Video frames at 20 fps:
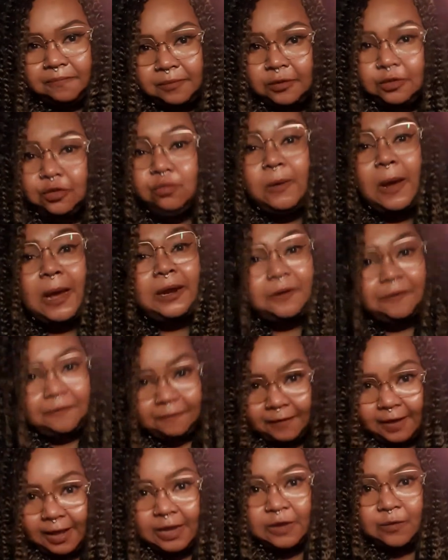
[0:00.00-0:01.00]
Try to
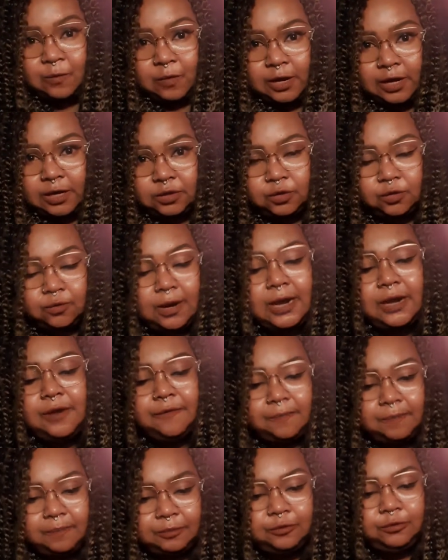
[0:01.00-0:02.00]
find one. Try
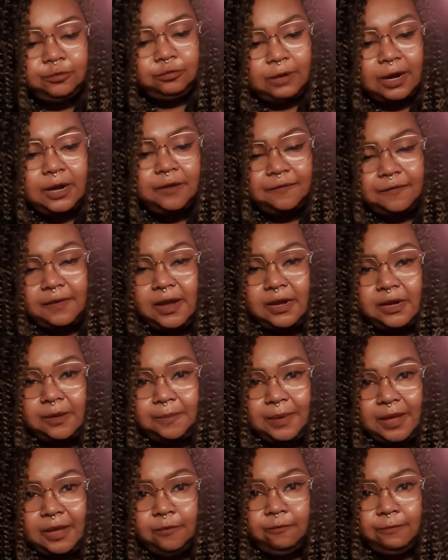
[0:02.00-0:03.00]
to find a
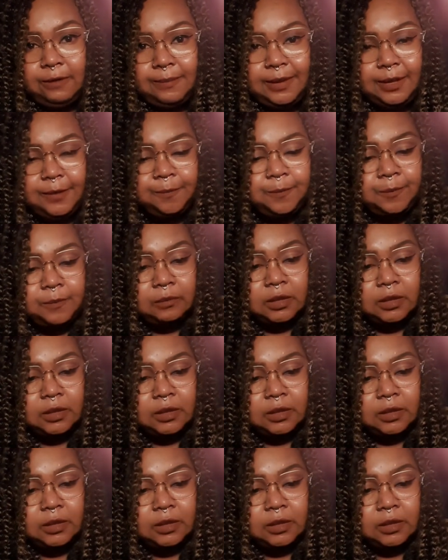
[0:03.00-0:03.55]
pink ribbon.